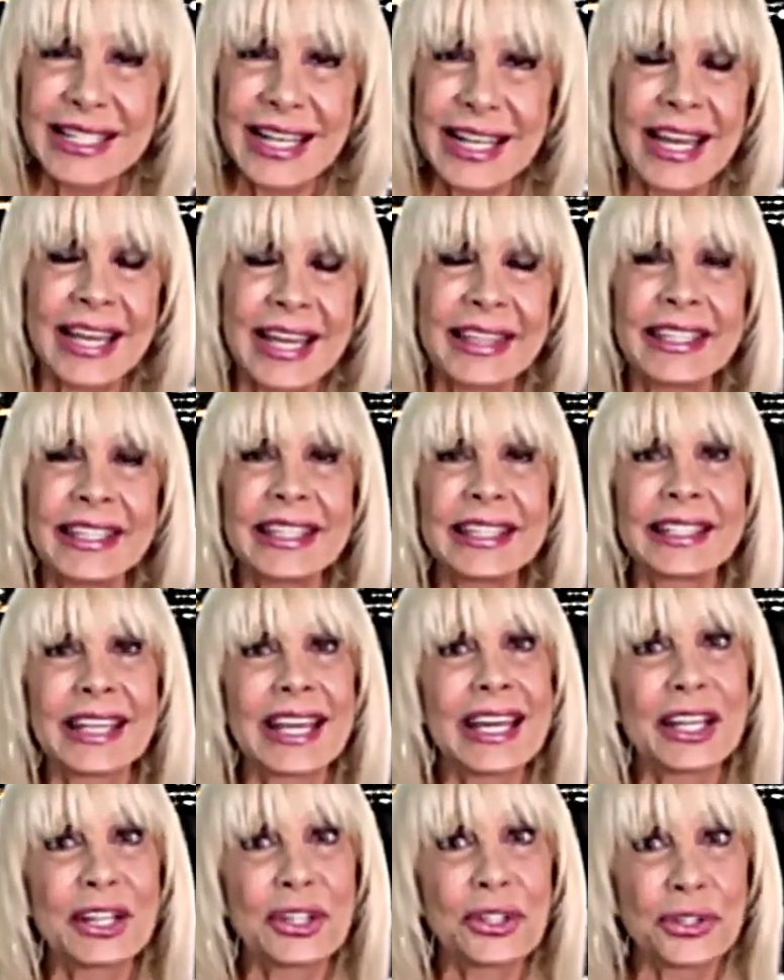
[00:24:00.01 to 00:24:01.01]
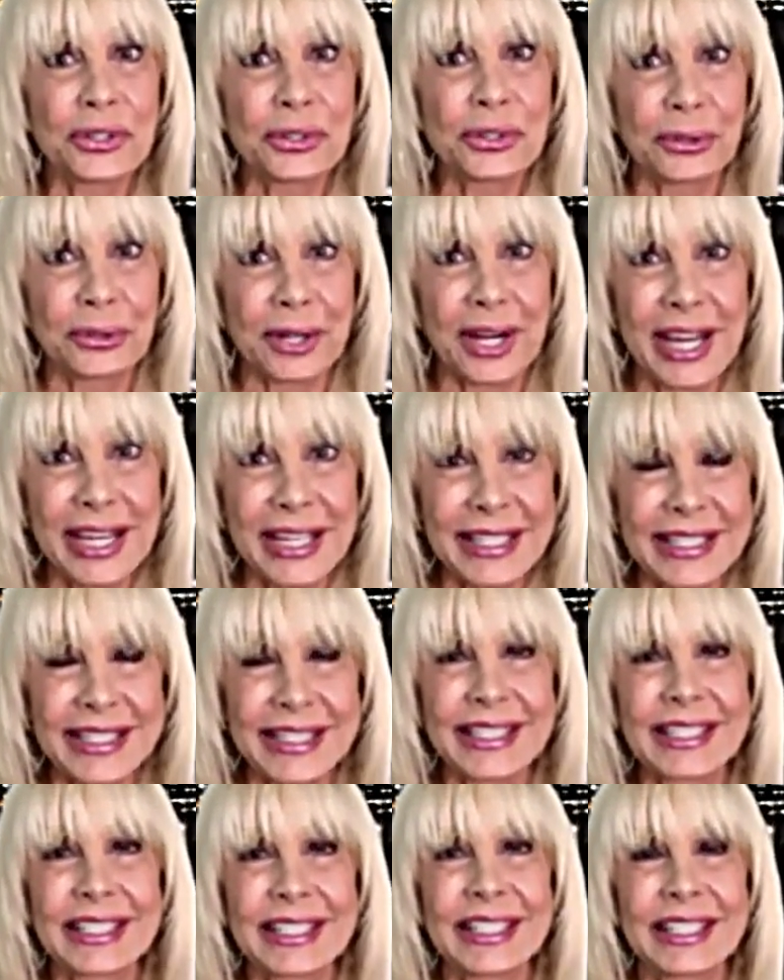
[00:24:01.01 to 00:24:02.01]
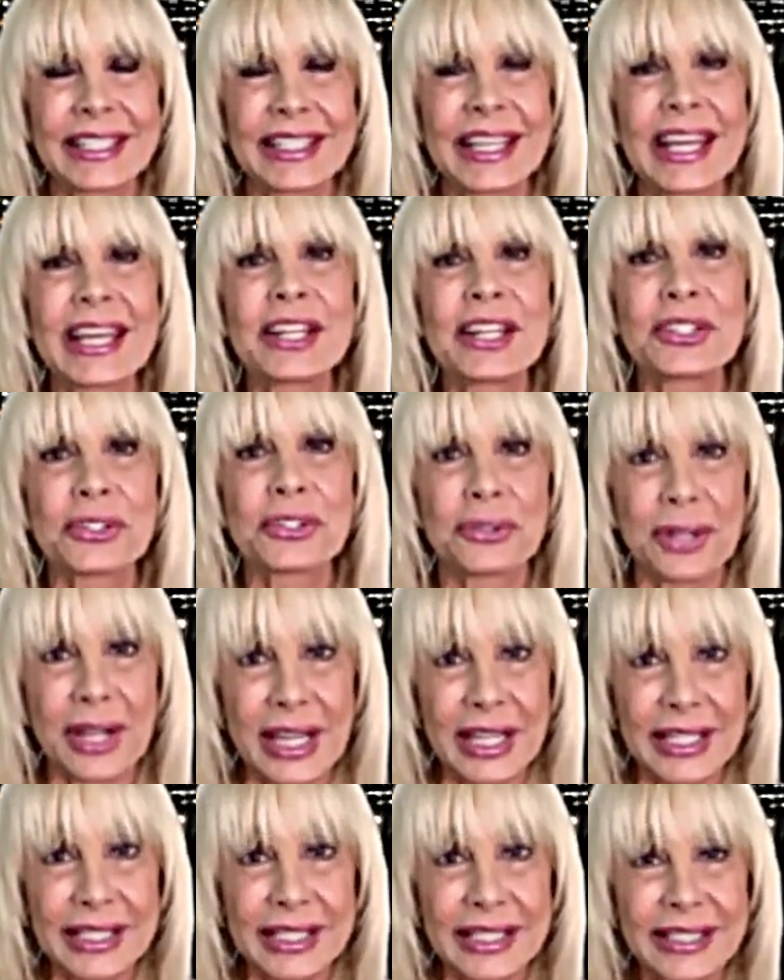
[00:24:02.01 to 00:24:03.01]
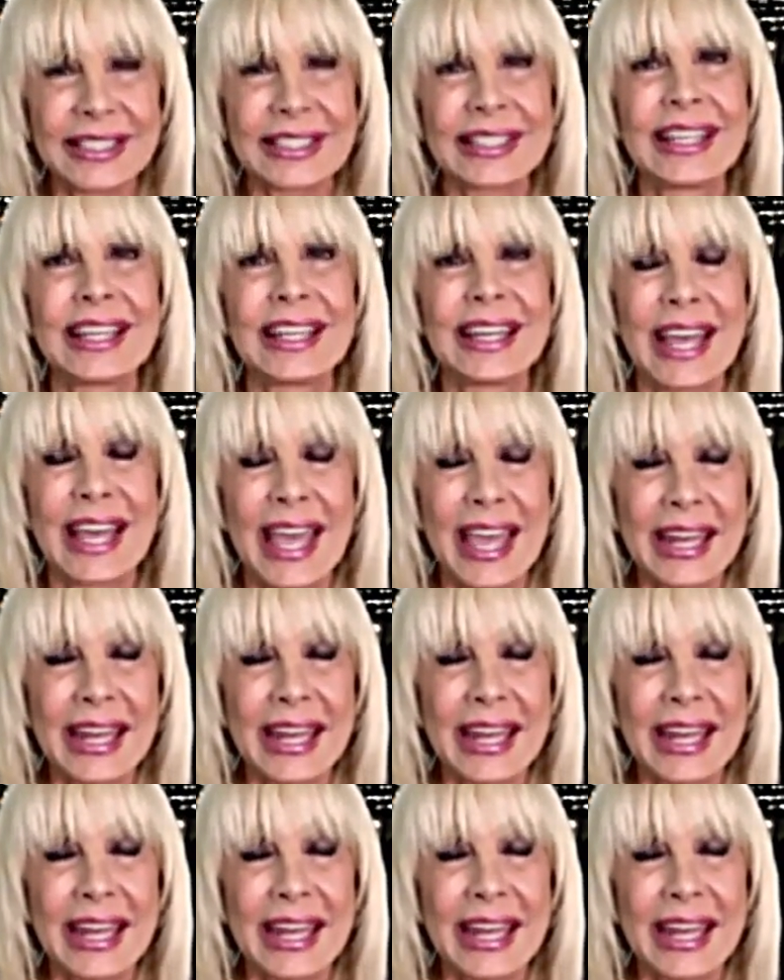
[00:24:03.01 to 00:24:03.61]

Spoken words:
I think that is great. That is great. And